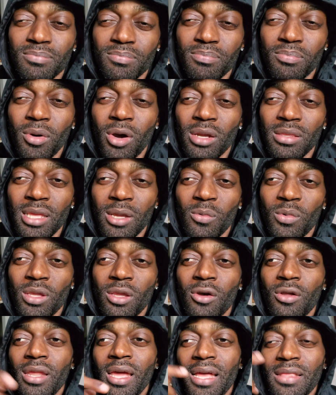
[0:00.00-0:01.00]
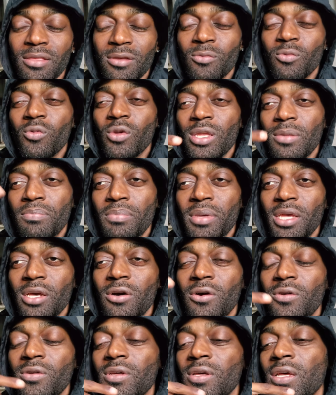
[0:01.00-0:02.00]
part that we're gonna have to
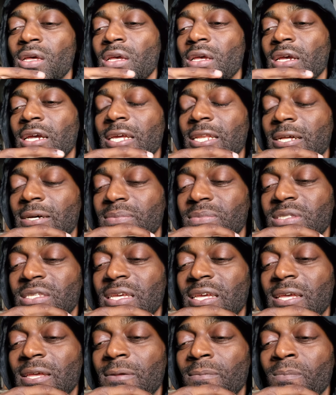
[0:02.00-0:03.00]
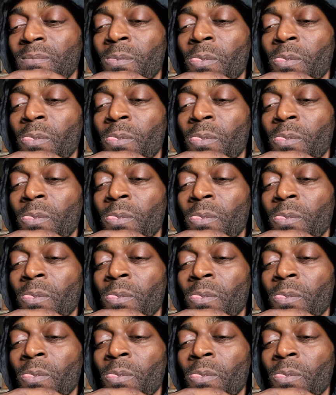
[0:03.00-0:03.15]
rebuild. You know what I'm saying?